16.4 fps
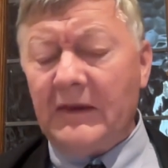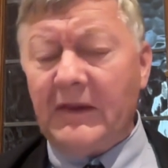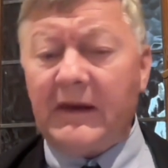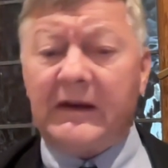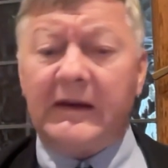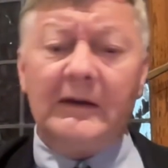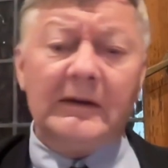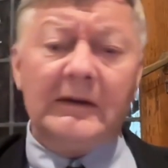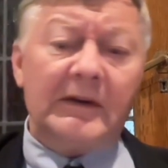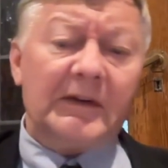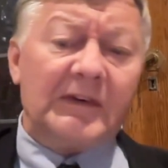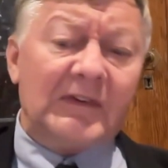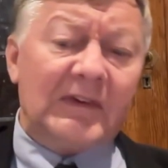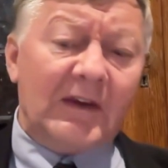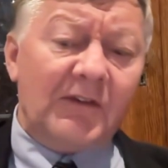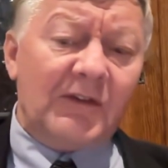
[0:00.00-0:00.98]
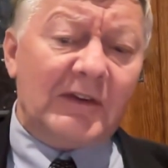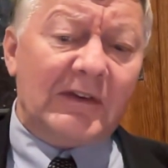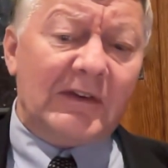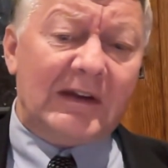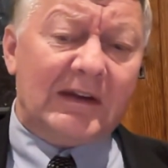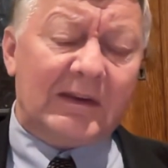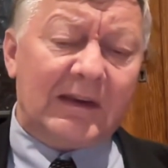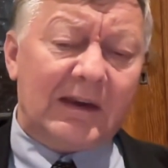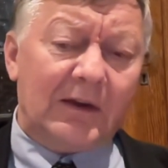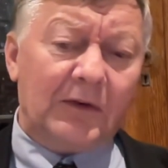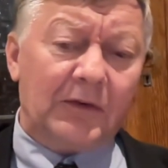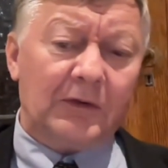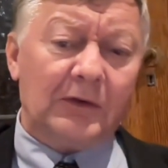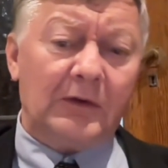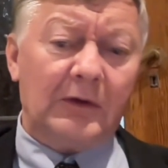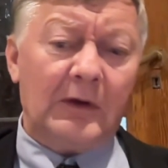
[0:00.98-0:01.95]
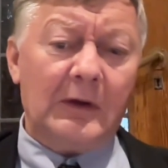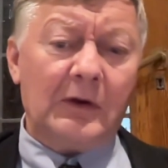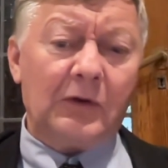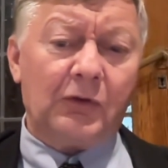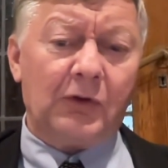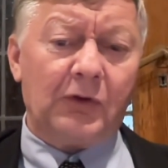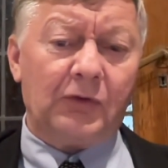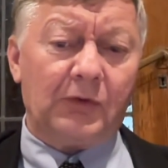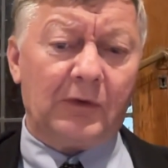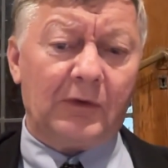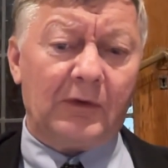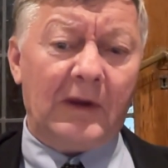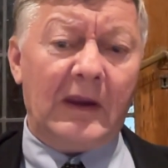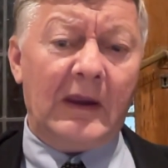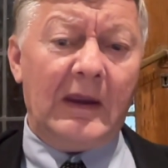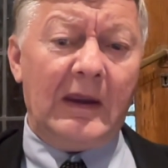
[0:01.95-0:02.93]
They killed 17,000 Christians